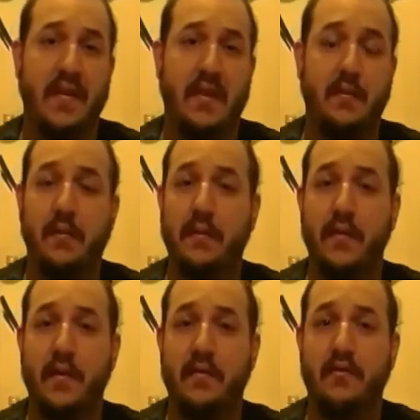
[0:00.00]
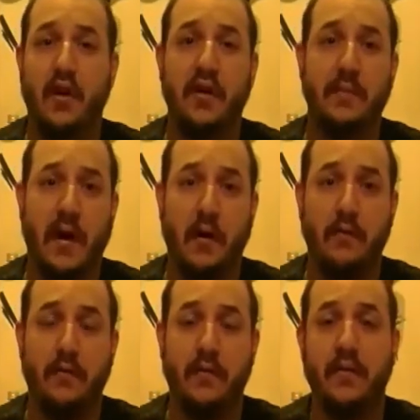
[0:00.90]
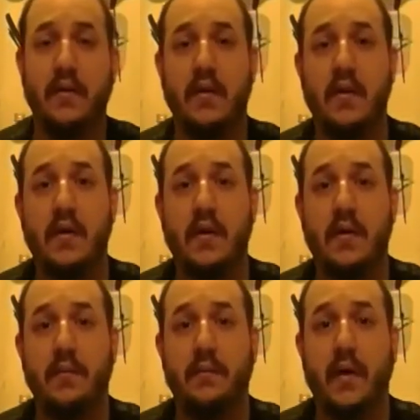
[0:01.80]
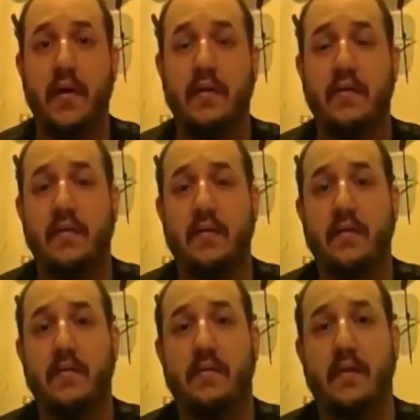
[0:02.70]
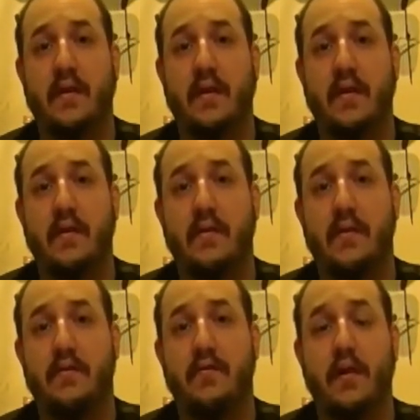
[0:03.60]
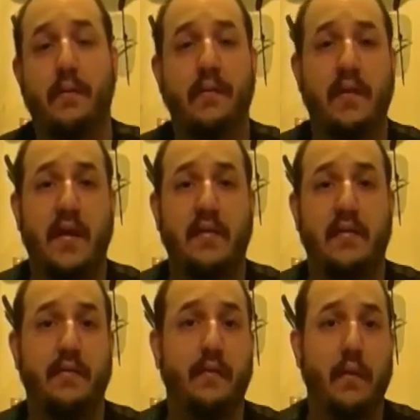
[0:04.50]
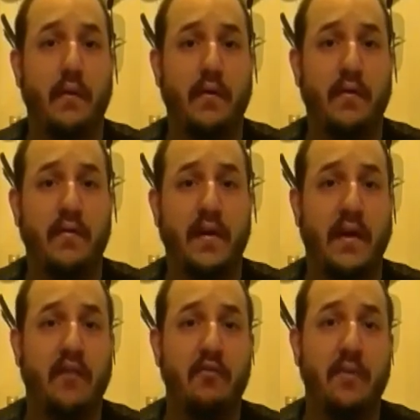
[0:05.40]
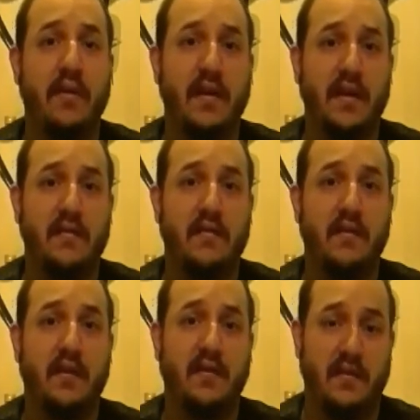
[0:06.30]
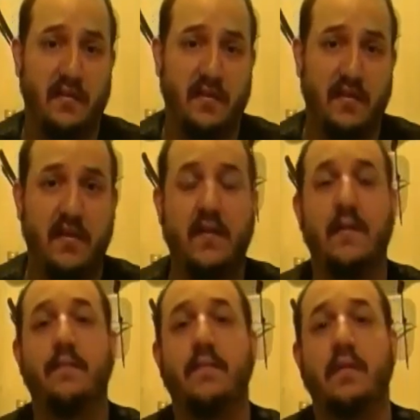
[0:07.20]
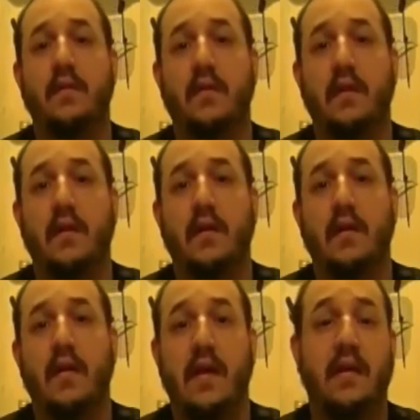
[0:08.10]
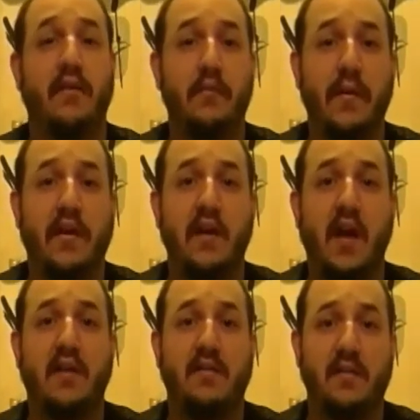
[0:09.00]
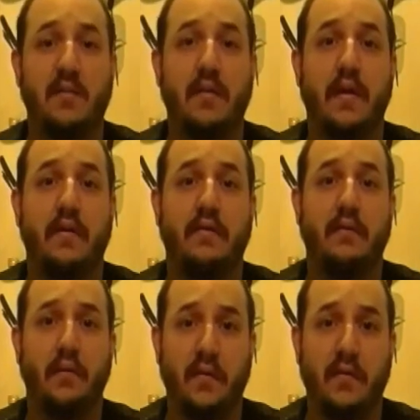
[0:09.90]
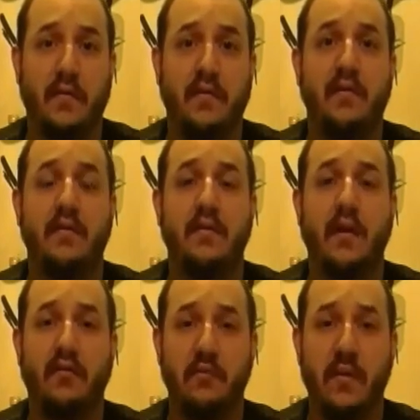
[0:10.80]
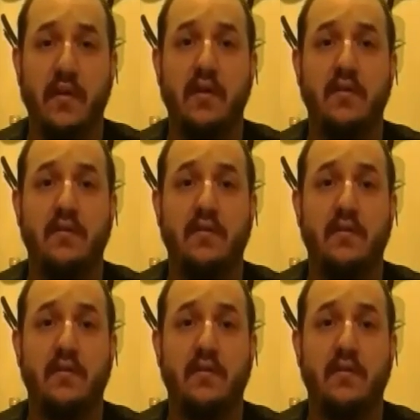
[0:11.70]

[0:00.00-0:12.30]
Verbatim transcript: that is supposed to be very strong and powerful, but it represents the force that government needs to exist. And government cannot exist without force. The government under,